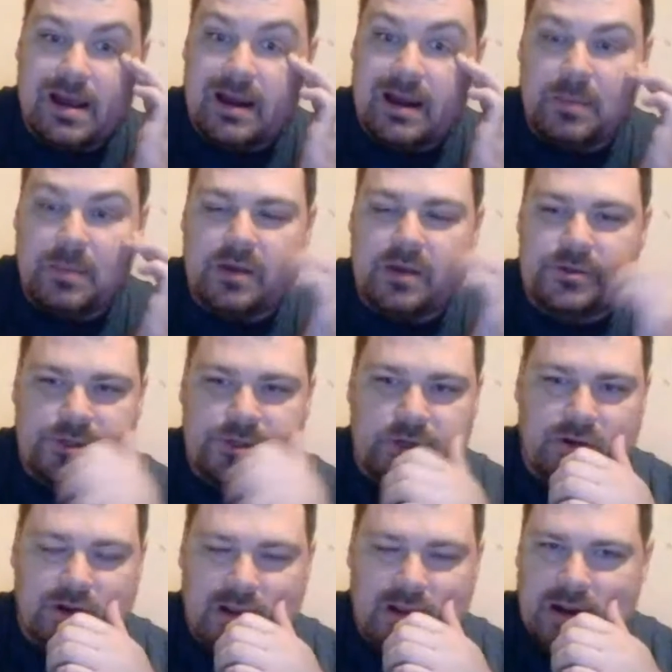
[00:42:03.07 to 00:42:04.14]
I'm not sure,
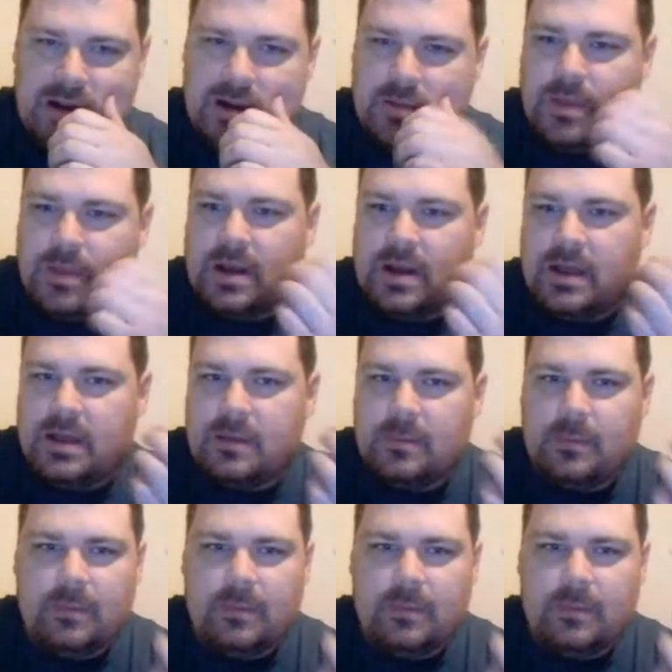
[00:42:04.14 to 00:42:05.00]
but